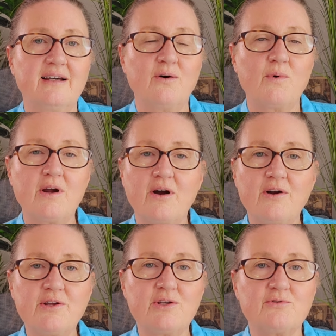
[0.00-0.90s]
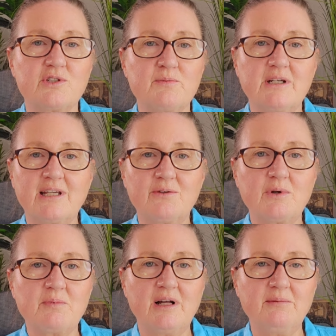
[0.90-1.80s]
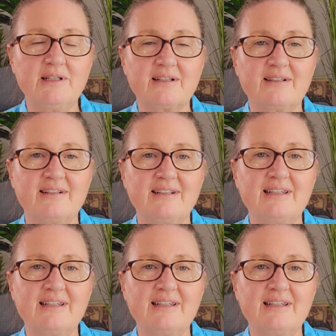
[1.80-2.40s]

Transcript: Where are you? Dominican Republic?